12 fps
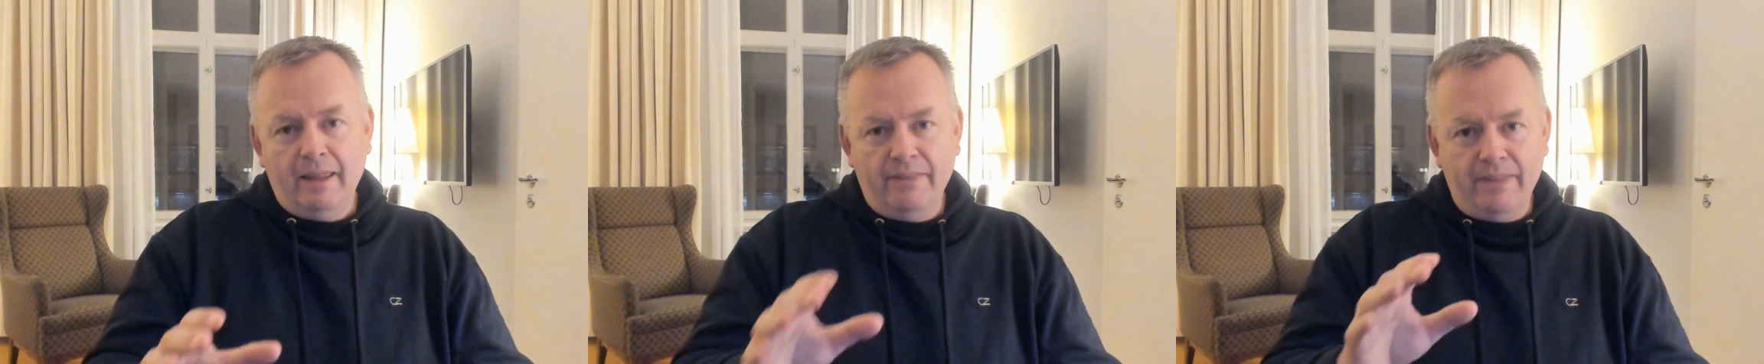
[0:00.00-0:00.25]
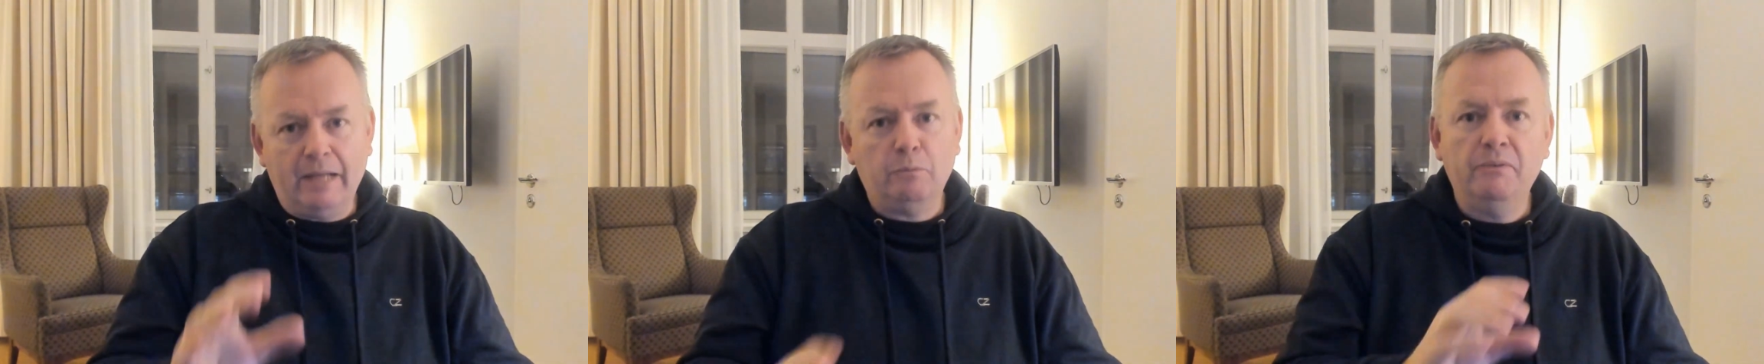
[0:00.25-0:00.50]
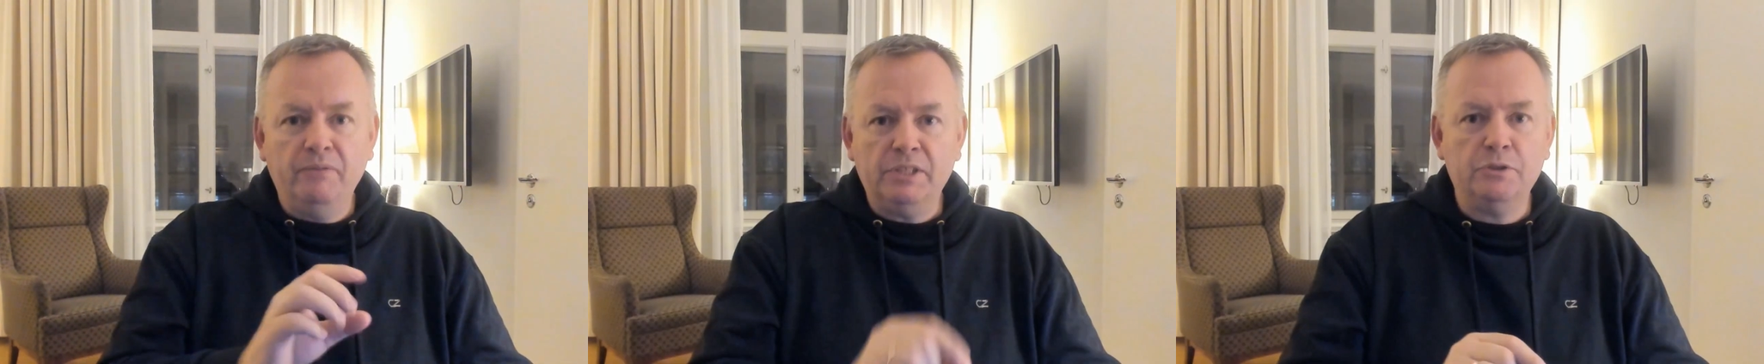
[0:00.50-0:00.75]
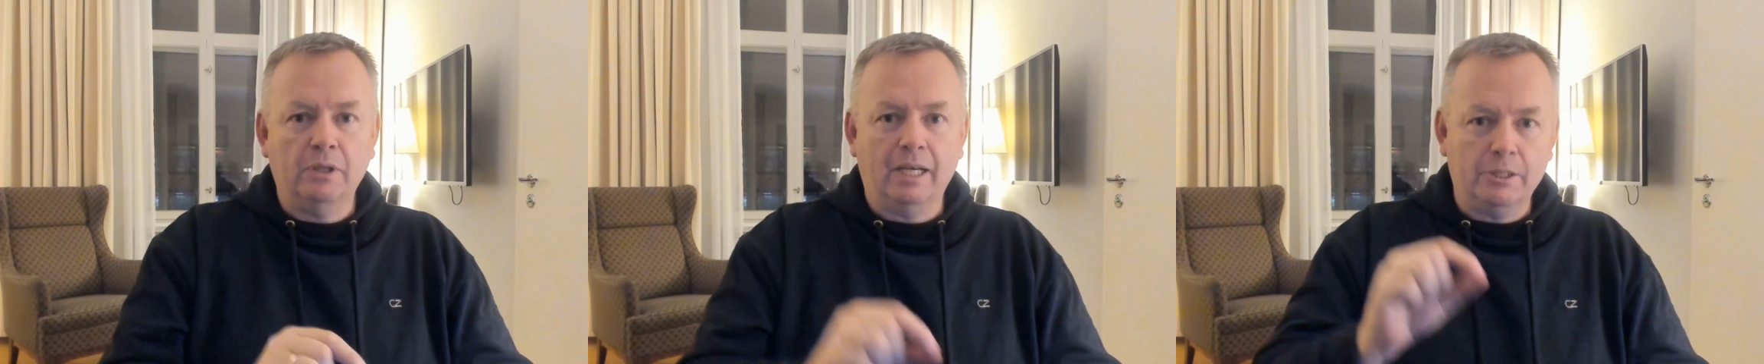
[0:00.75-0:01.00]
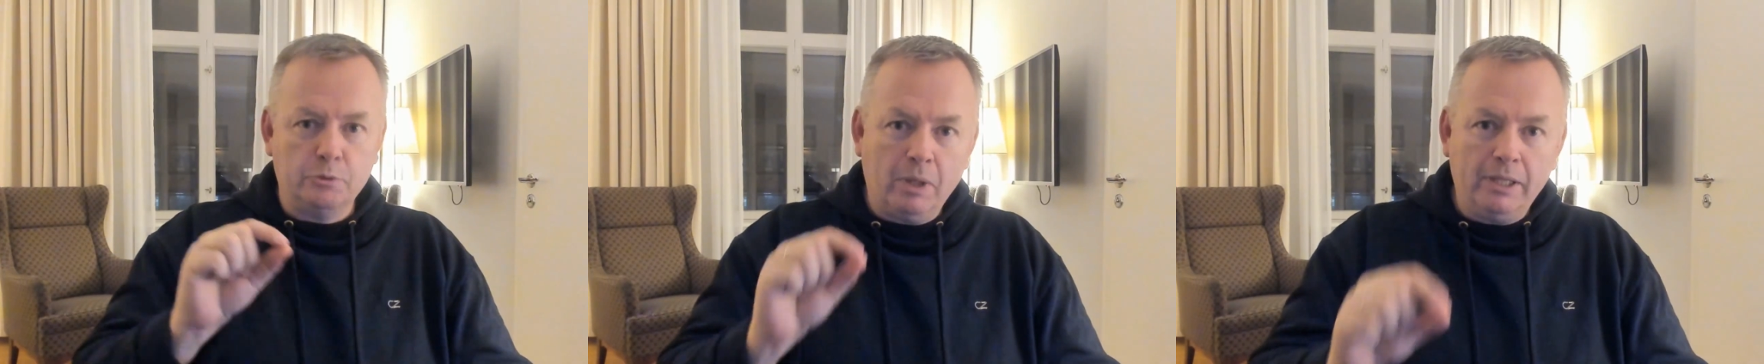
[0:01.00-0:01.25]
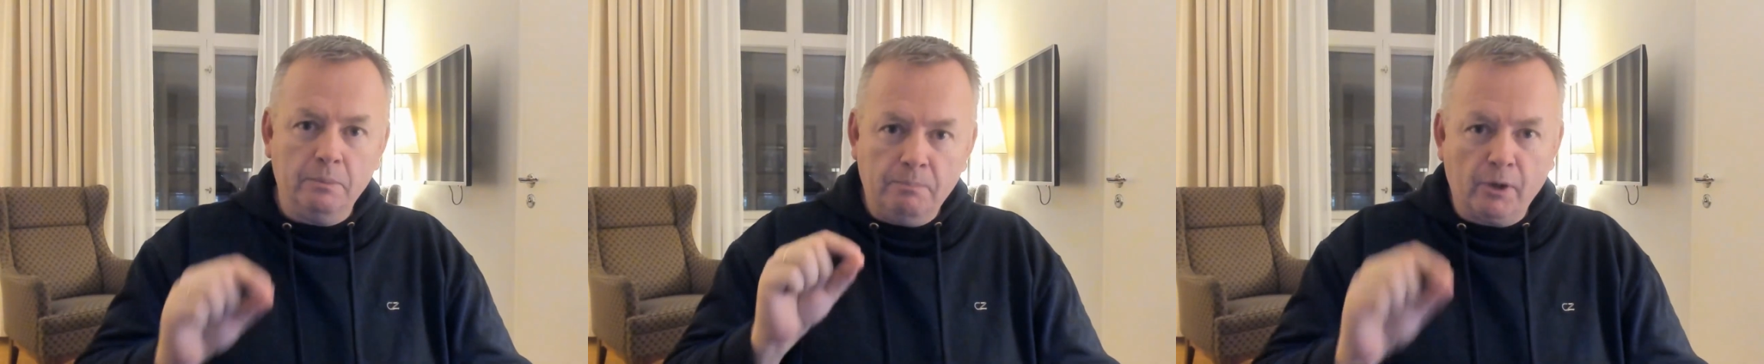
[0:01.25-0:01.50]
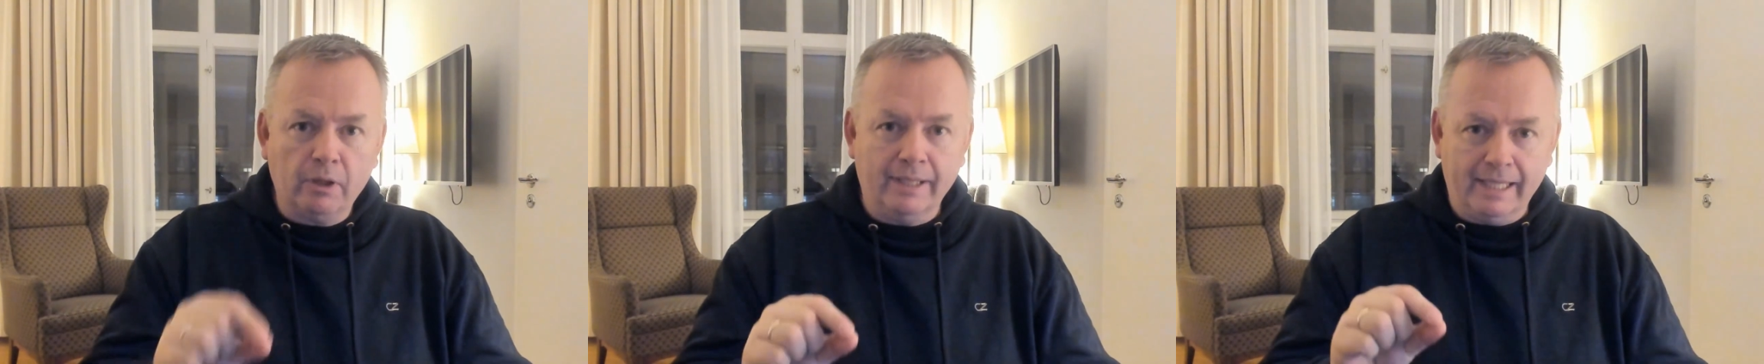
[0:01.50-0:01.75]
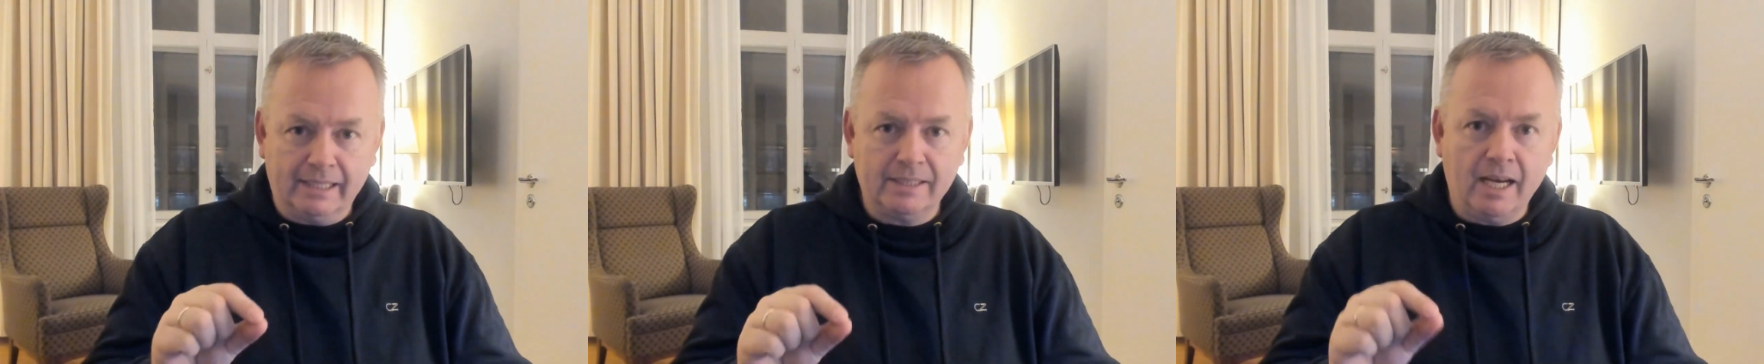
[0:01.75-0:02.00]
That will visualize where your
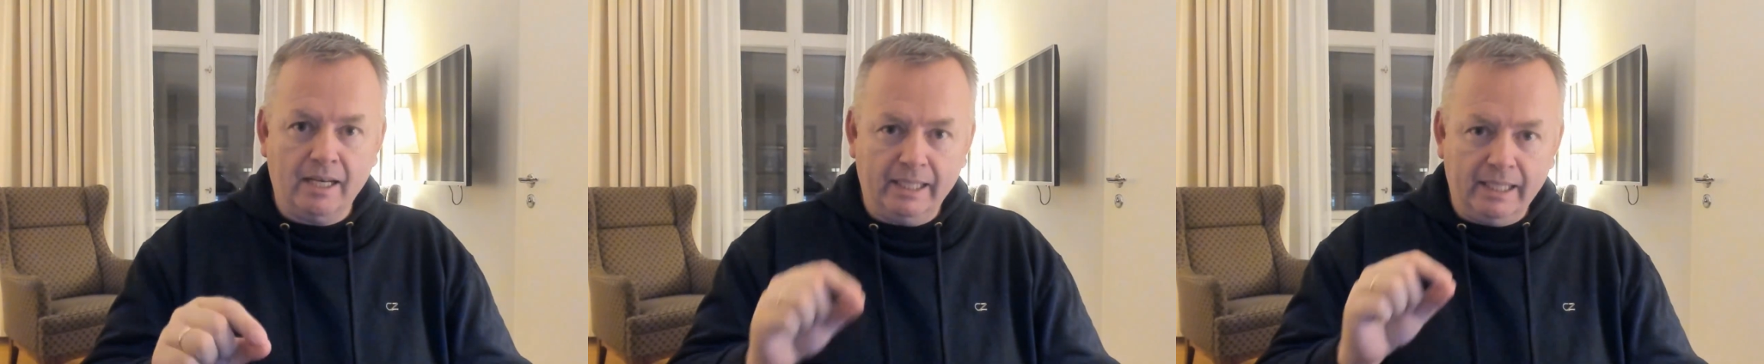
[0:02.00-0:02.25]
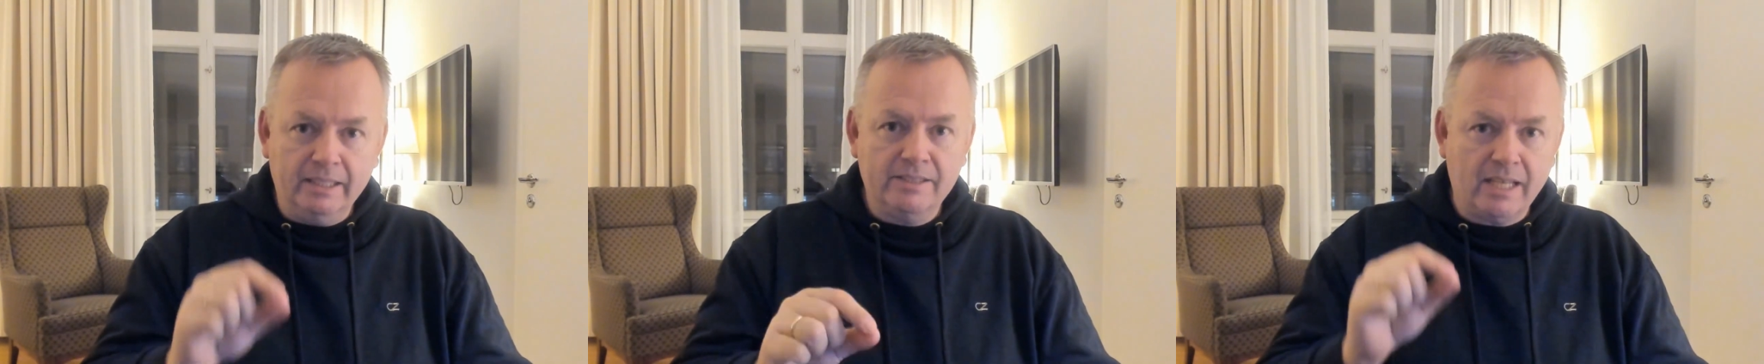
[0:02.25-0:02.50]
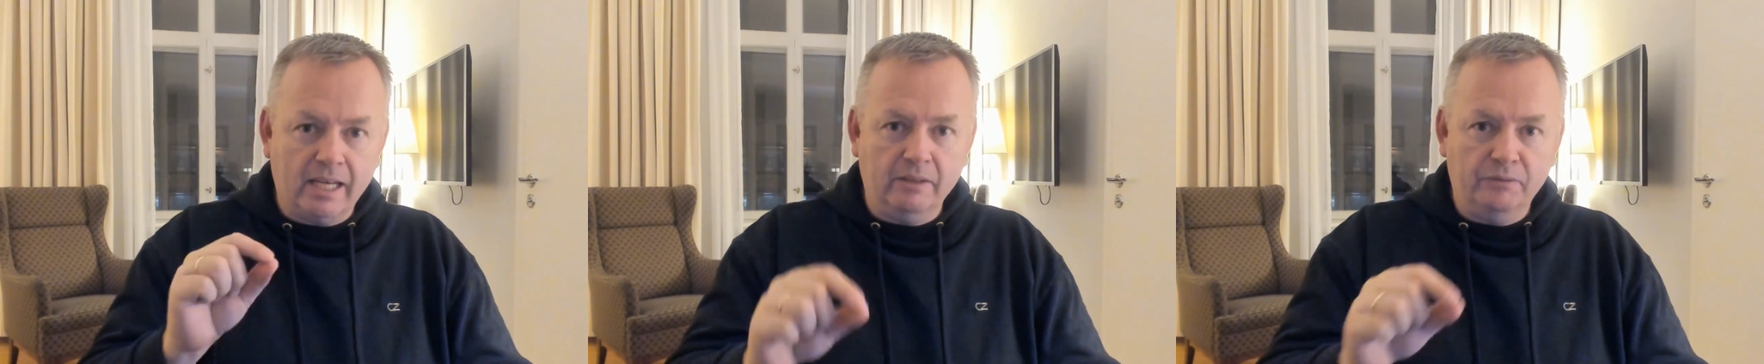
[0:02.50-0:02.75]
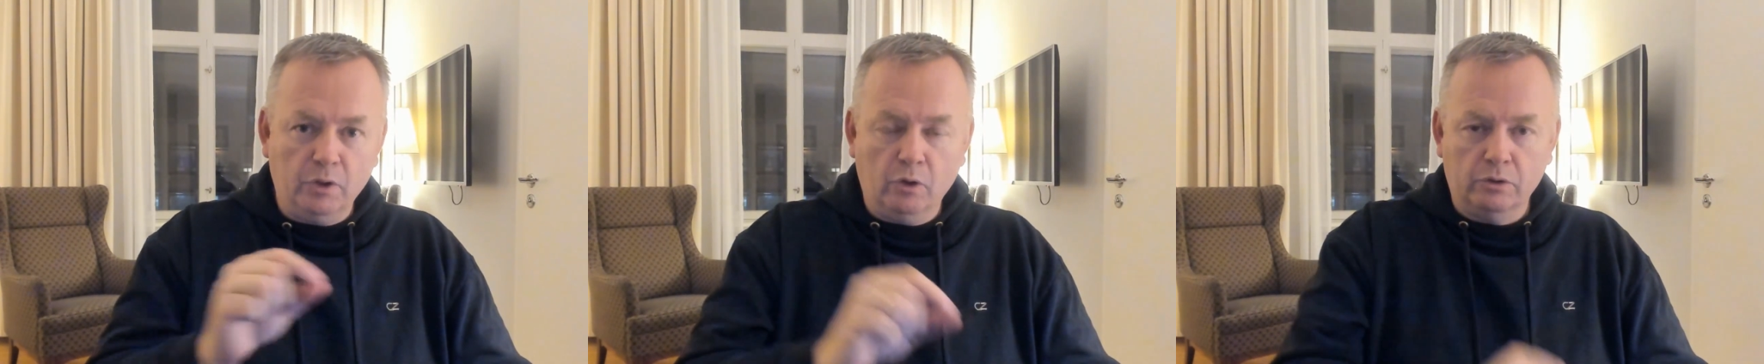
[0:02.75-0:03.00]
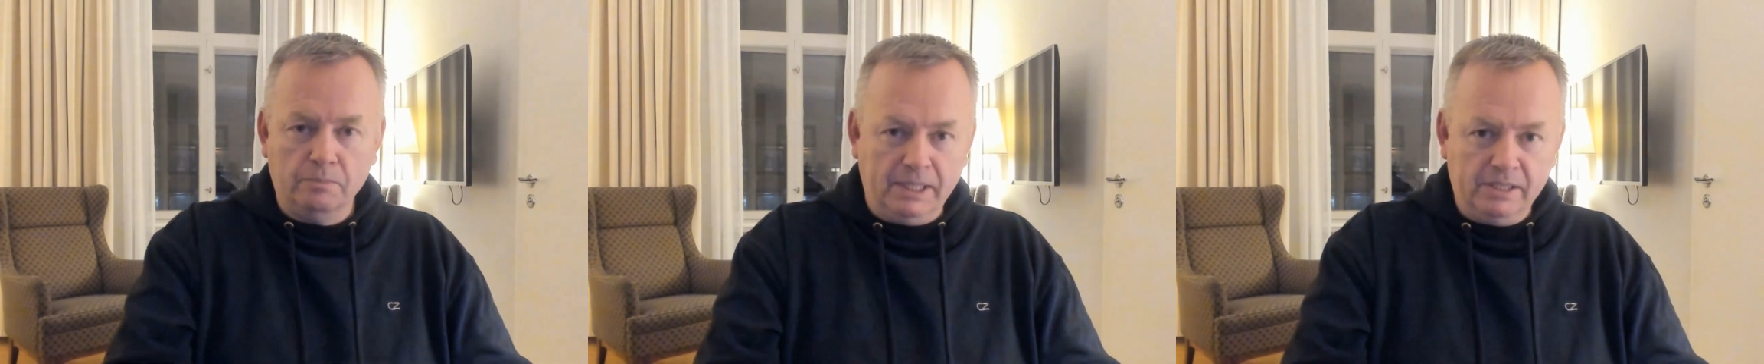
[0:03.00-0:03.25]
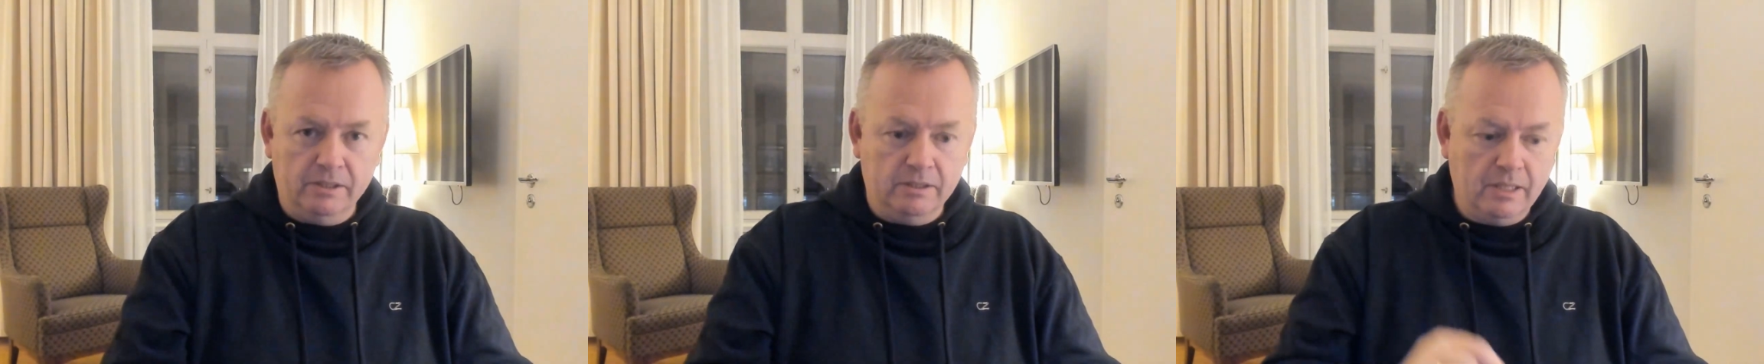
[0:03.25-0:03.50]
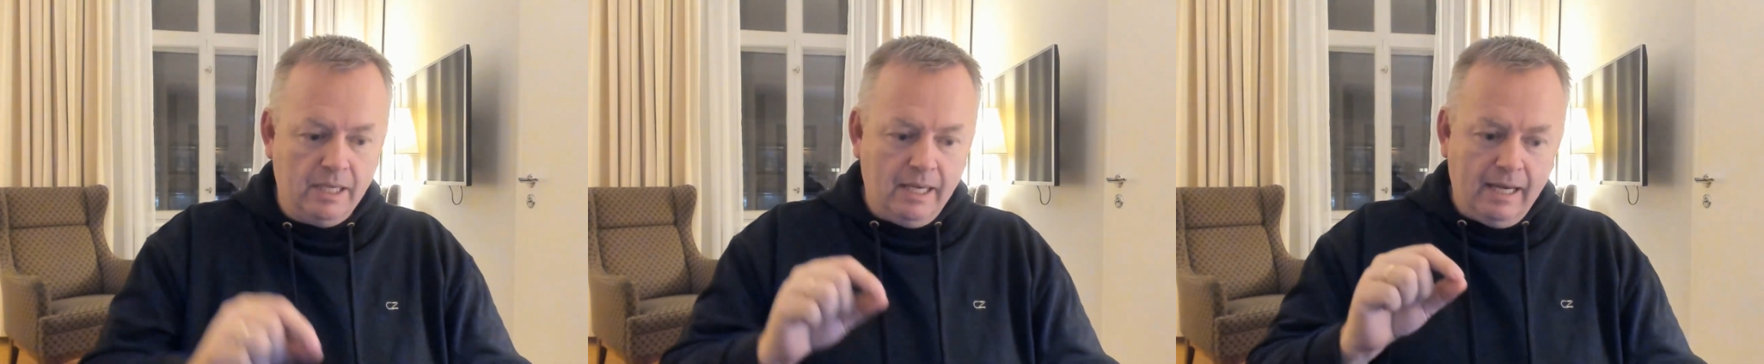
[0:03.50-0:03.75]
bottlenecks are inside of your automations,